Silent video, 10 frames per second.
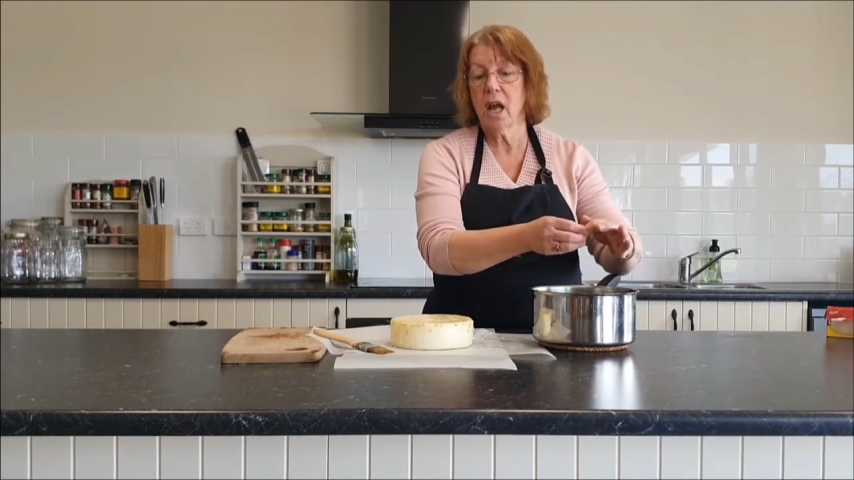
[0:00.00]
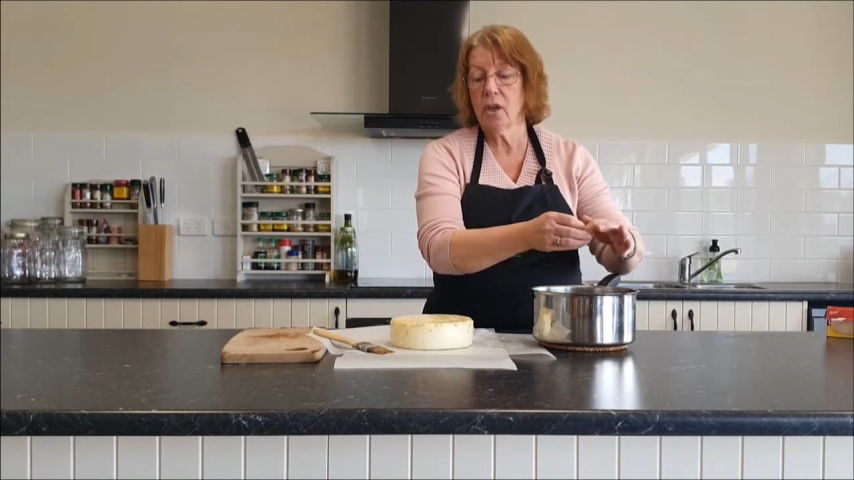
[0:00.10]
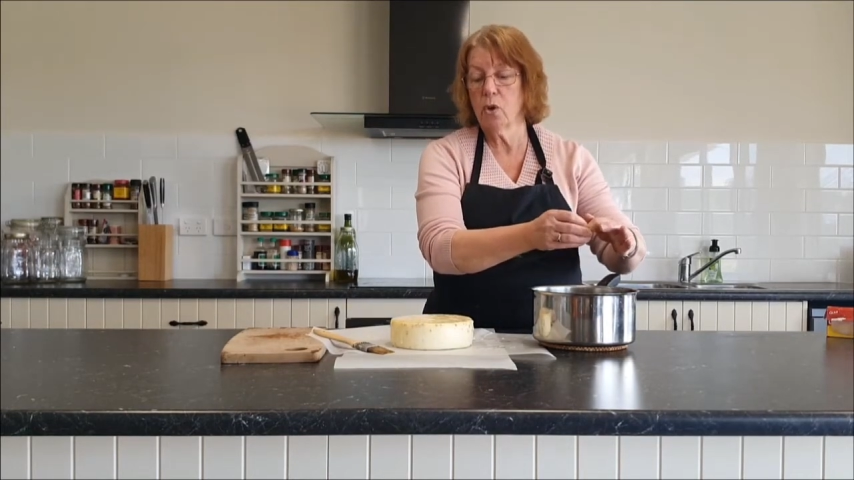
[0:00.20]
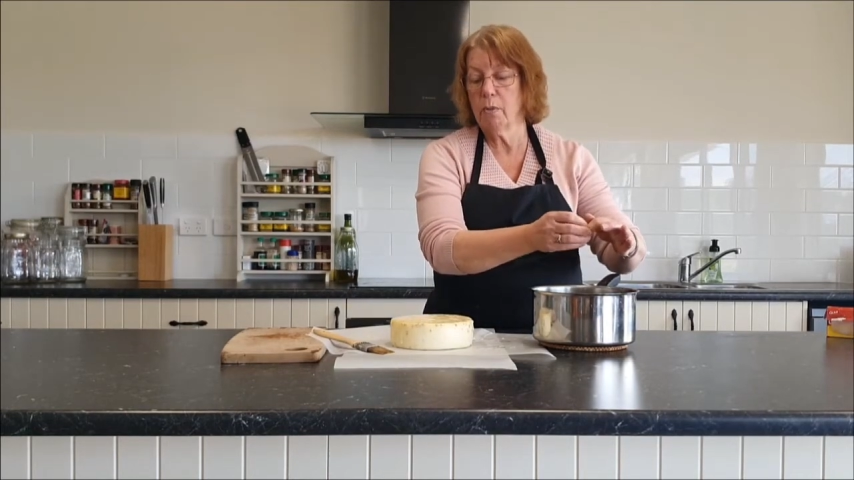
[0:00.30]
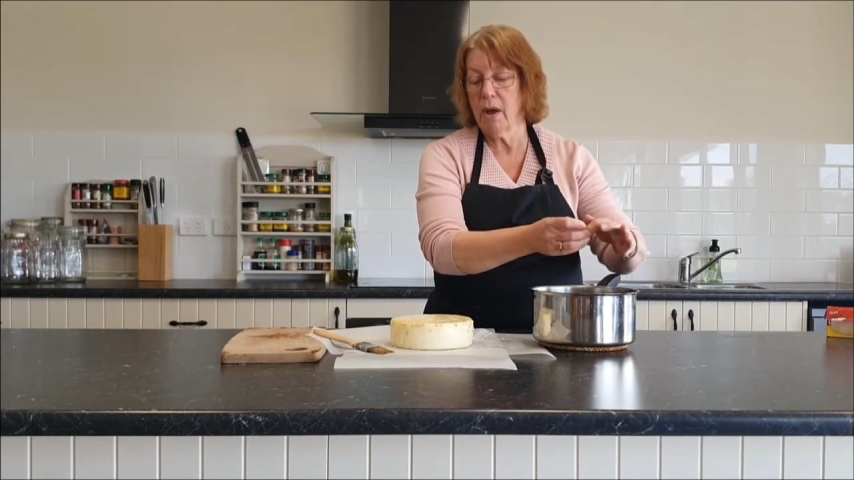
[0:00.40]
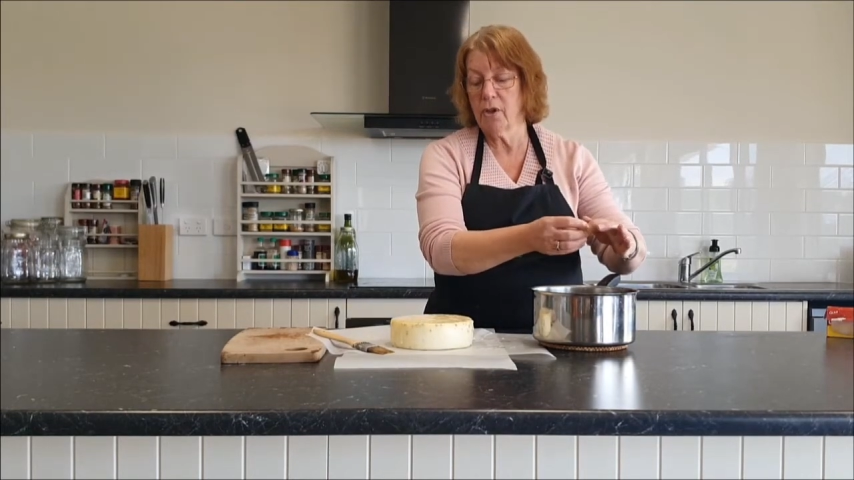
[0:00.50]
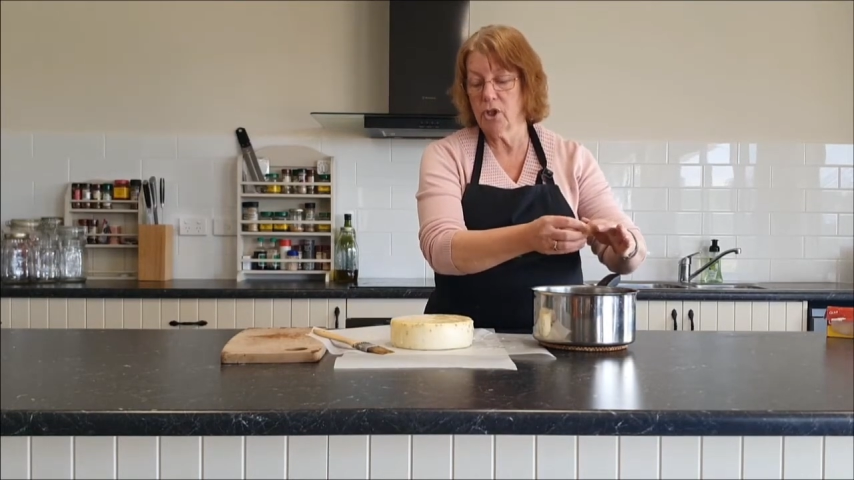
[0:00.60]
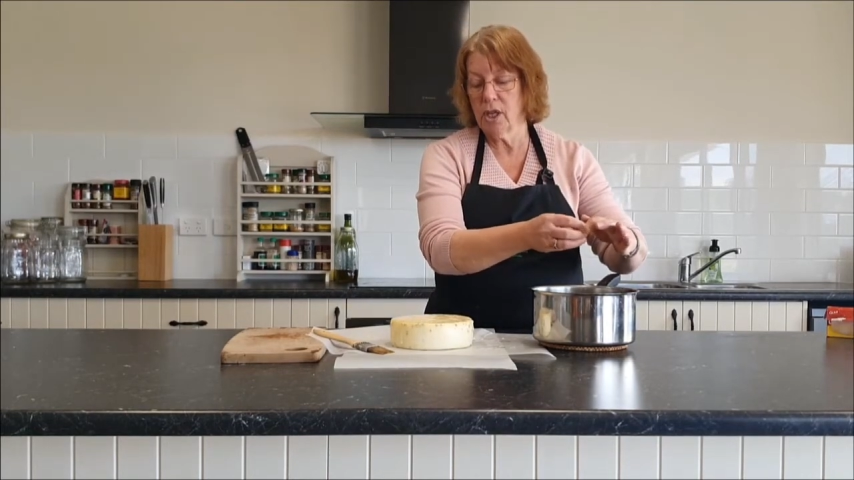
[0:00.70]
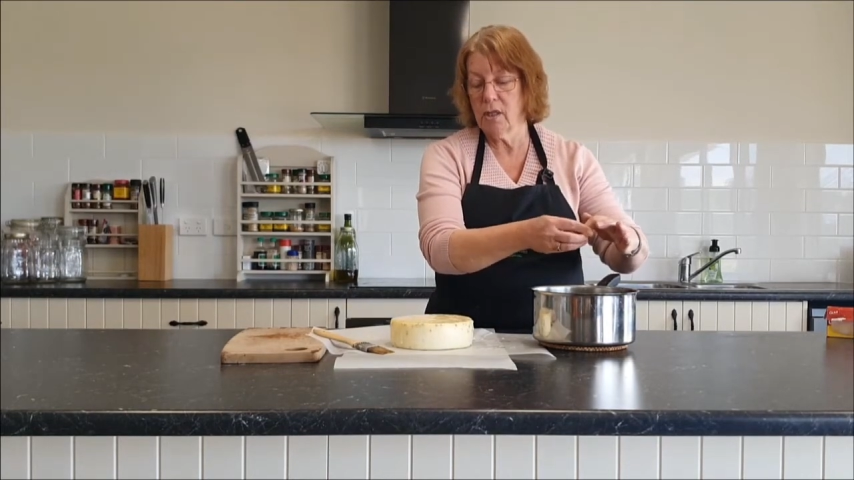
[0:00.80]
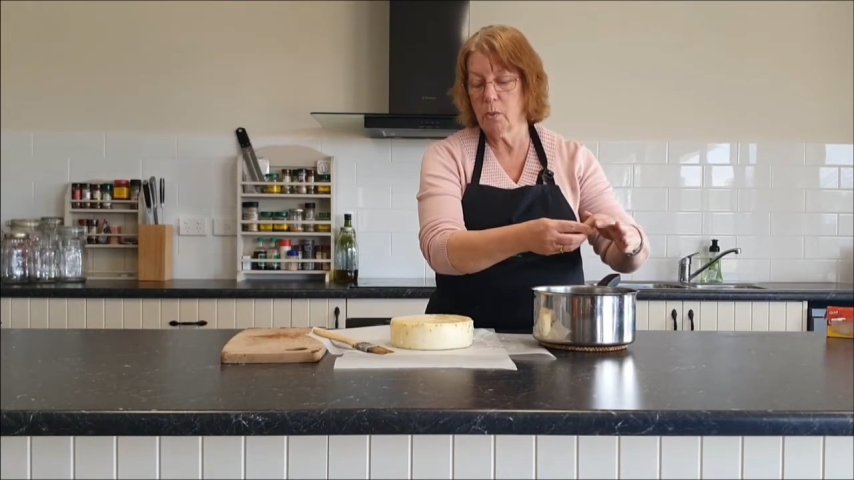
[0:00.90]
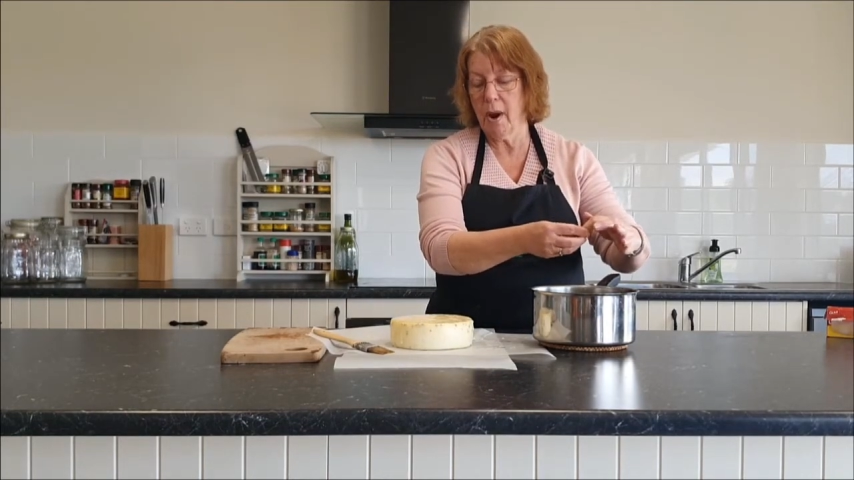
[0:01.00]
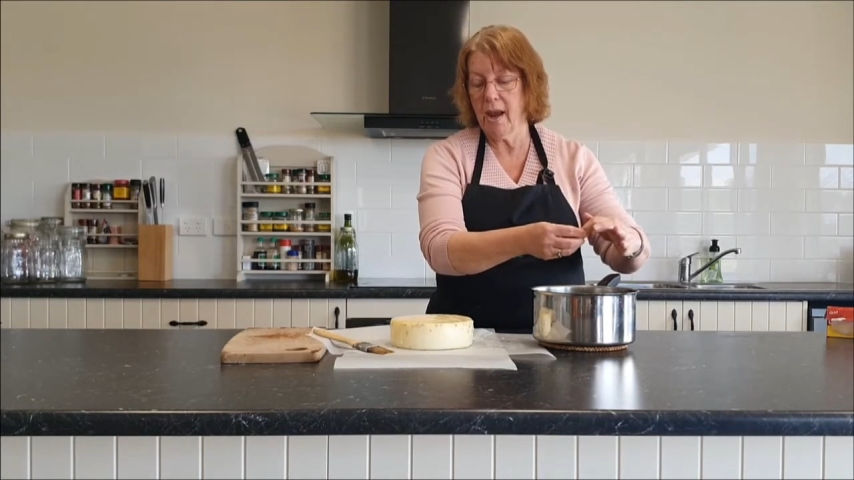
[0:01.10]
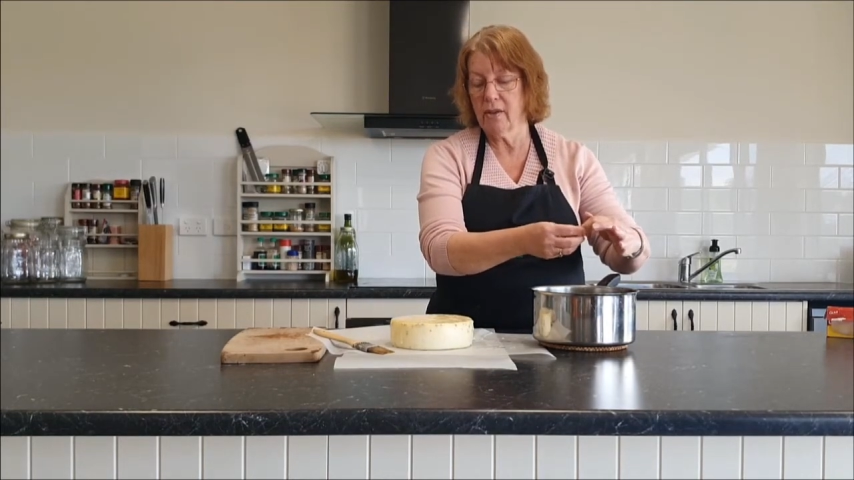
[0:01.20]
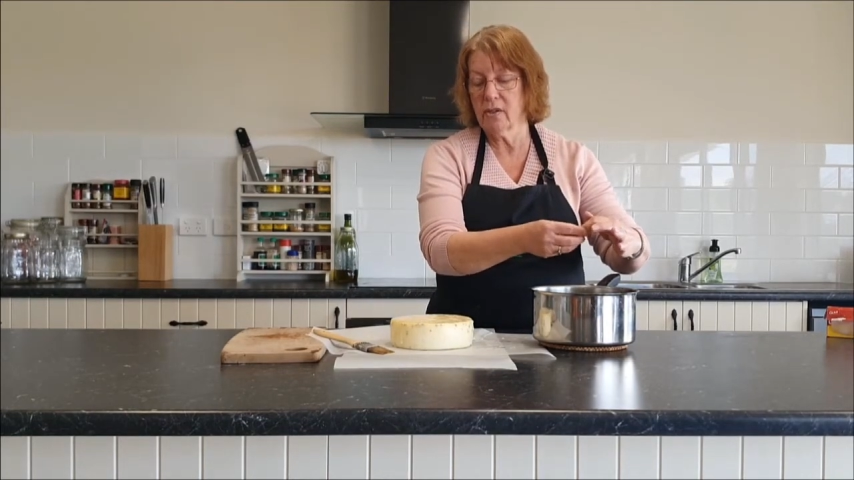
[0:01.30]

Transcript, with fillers: you about the cheese wax